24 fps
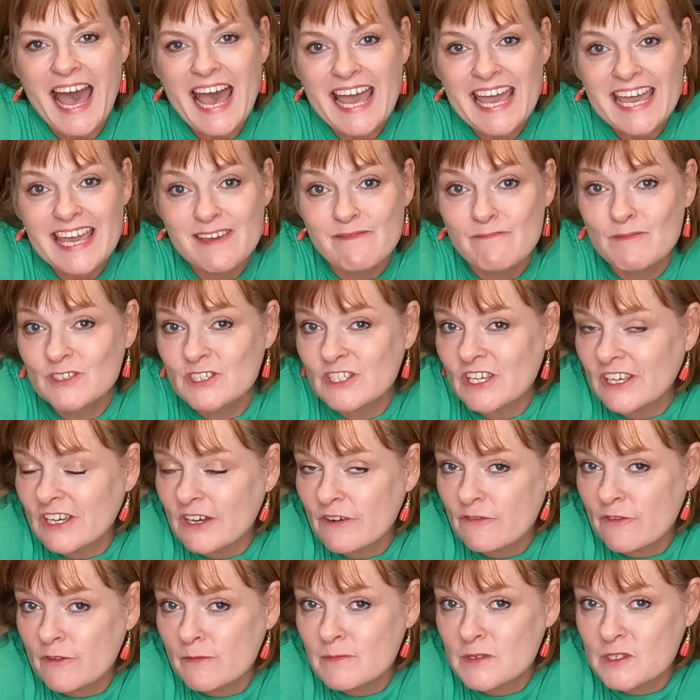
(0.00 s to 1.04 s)
Hi, Michelle here
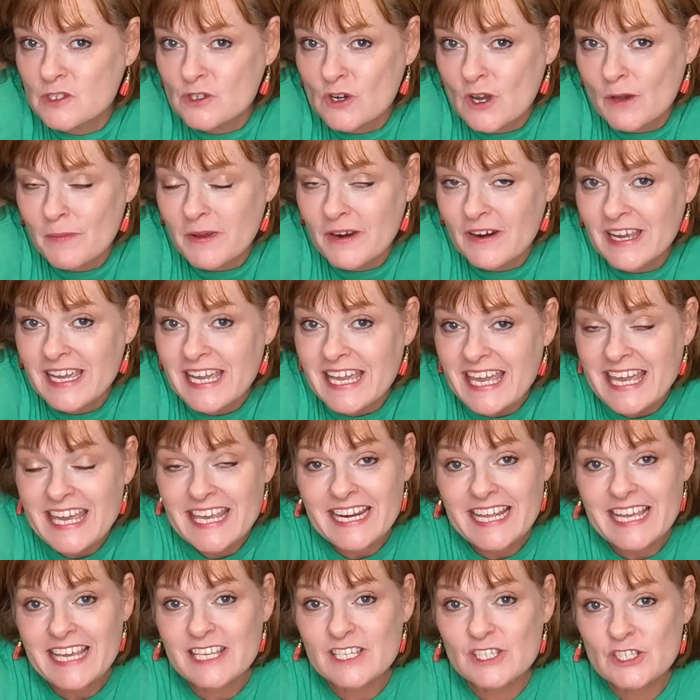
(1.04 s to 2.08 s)
from Straw-Bearie. It
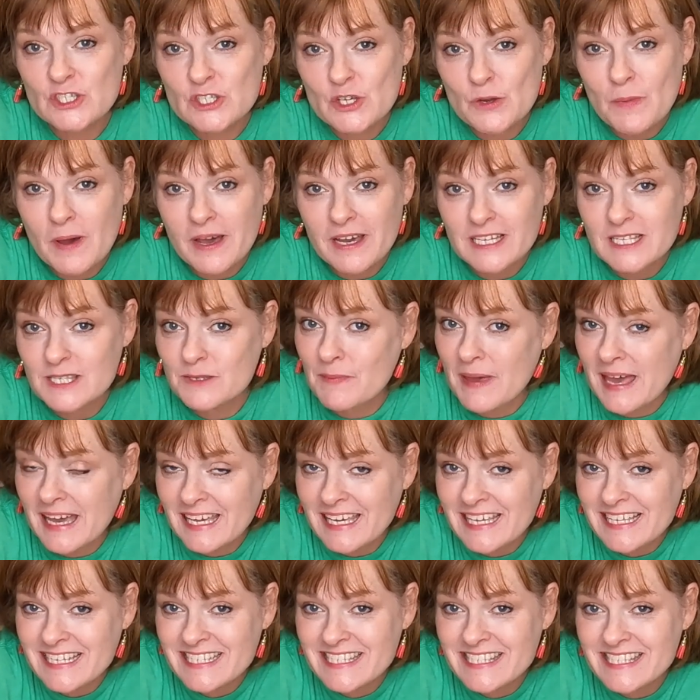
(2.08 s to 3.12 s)
is shoebox
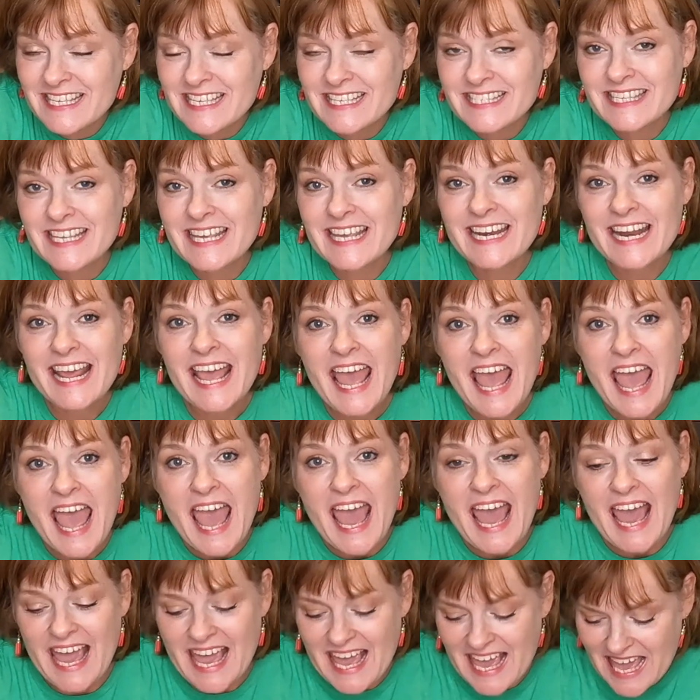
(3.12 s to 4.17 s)
packing season,
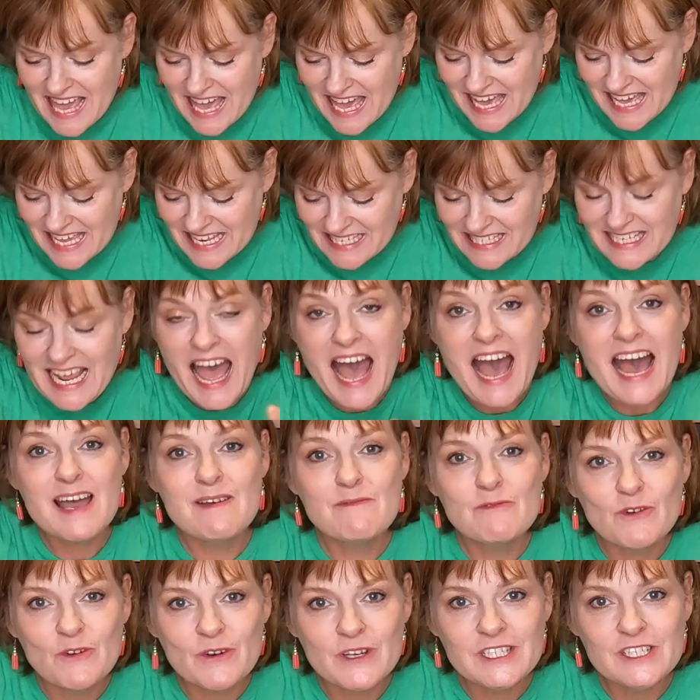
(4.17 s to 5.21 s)
and I'm
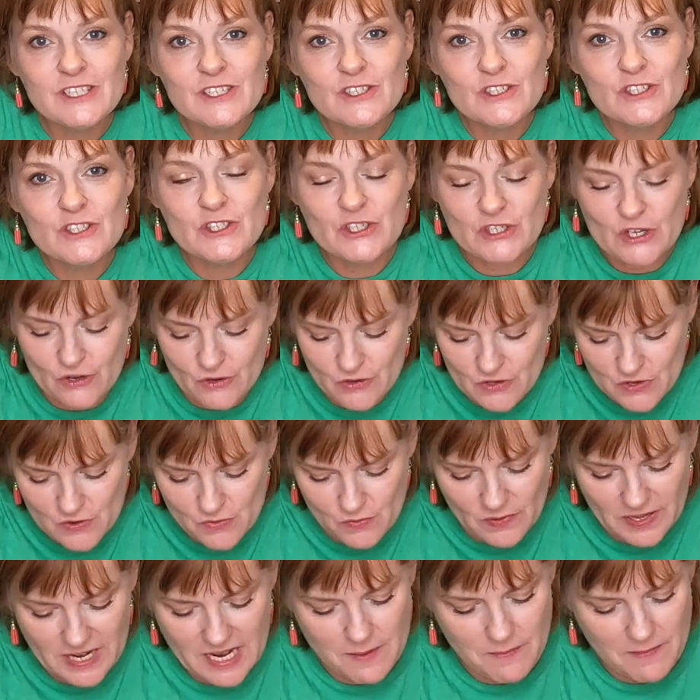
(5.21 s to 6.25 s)
going to show you
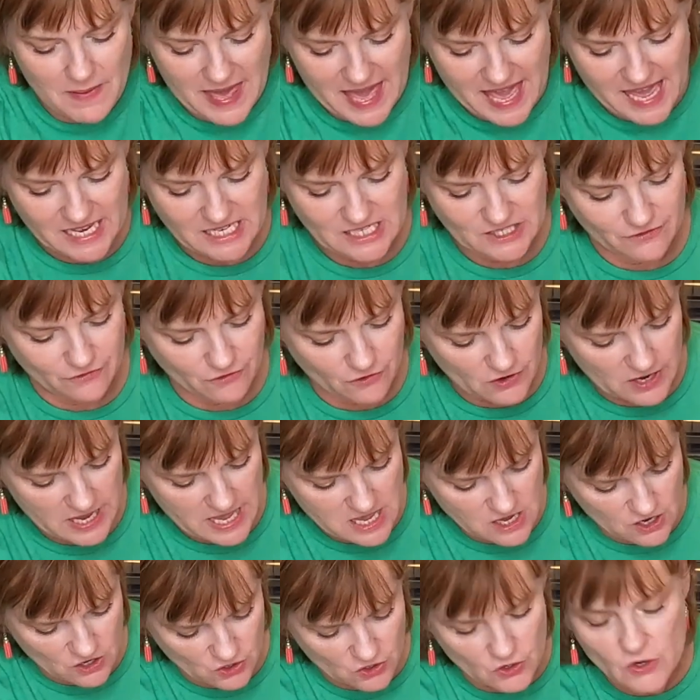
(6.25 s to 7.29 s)
what I packed for
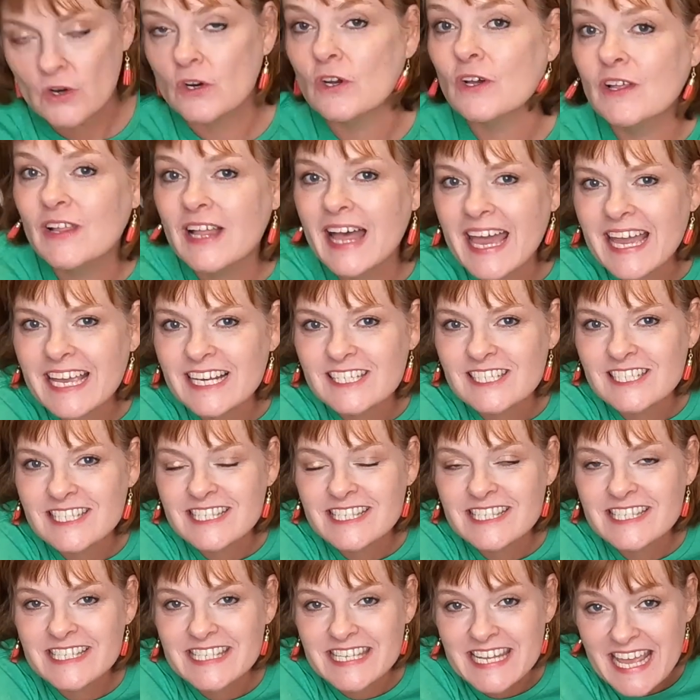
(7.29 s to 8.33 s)
a girl
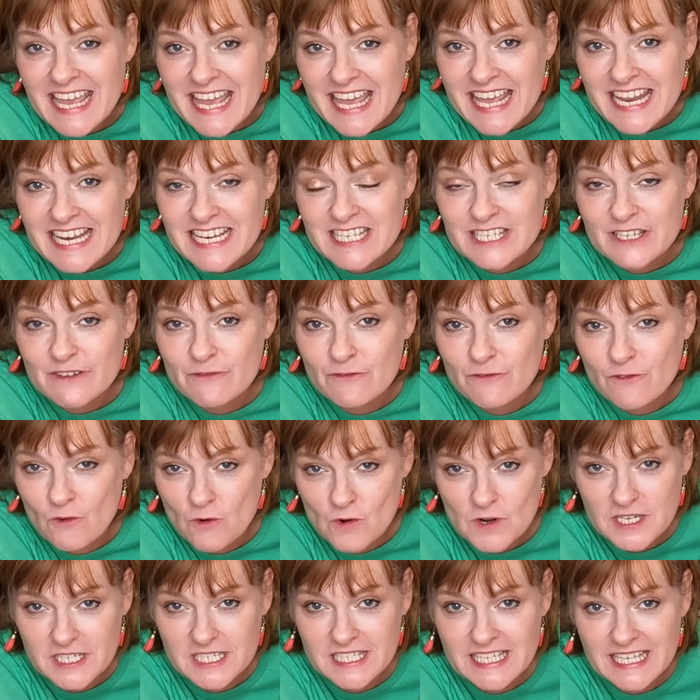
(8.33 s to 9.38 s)
ages 10 to
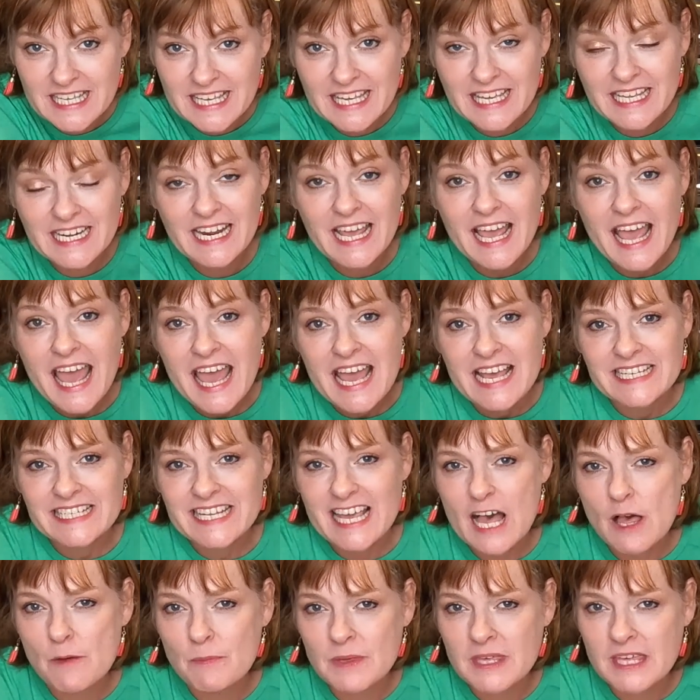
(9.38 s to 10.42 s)
14 to
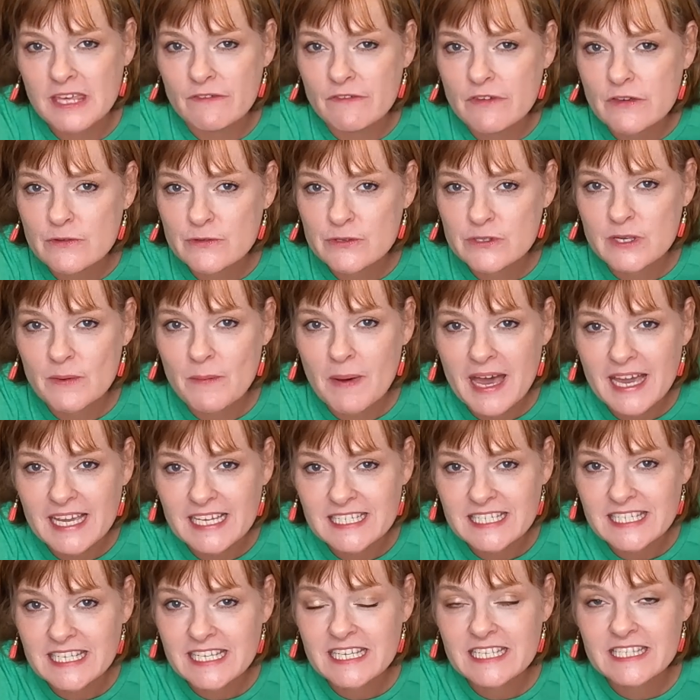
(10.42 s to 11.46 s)
help give you some
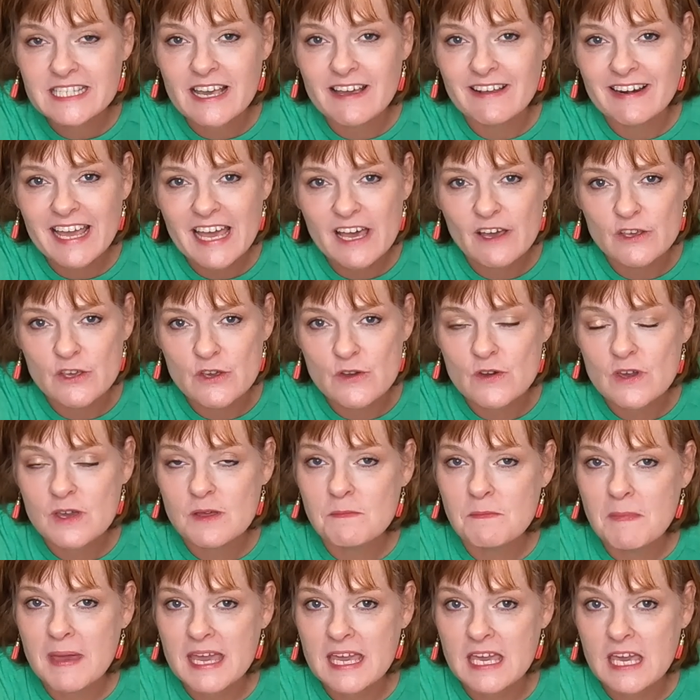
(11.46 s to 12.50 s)
ideas on how you can
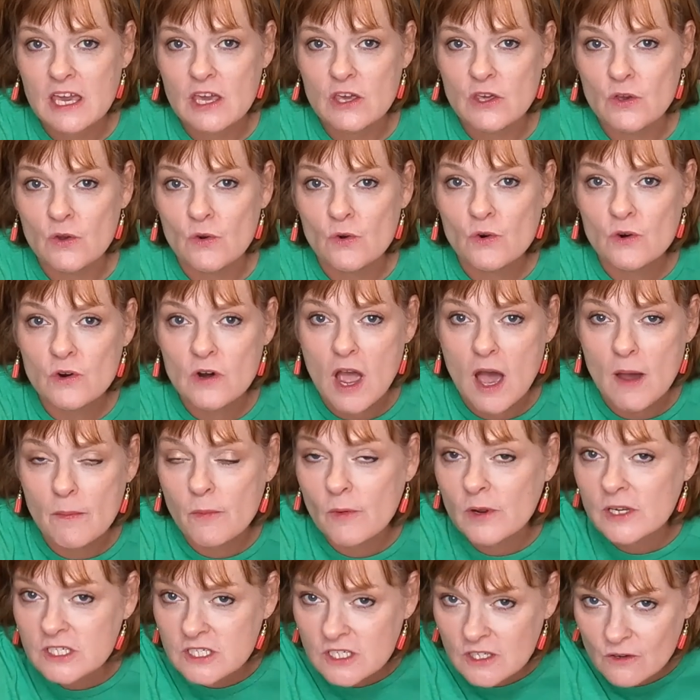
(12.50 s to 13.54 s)
make your
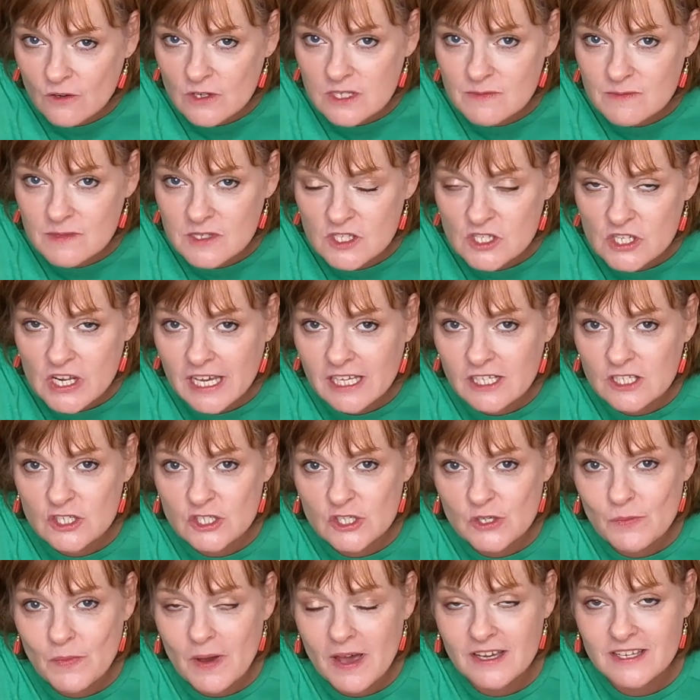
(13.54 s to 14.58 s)
Operation Christmas Child
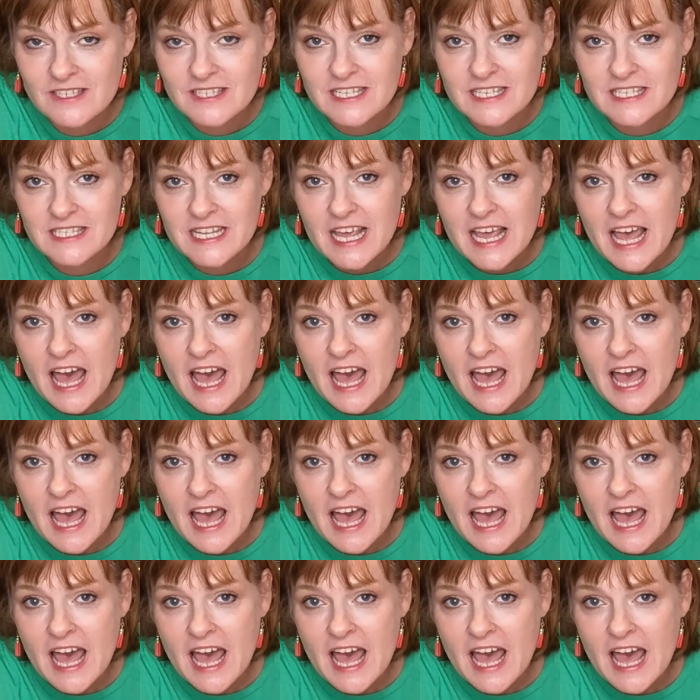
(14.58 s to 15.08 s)
shoeboxes